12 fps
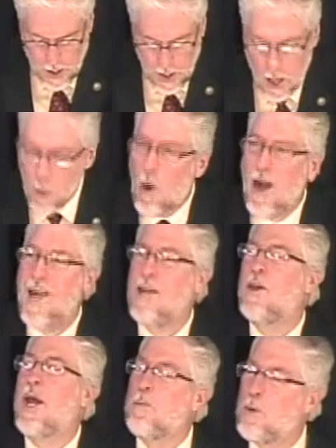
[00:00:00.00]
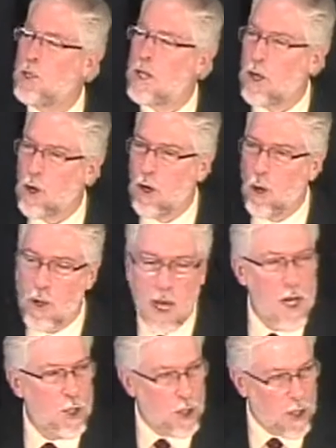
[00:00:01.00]
And why that particular
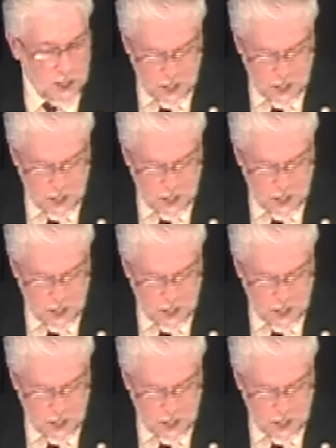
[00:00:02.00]
location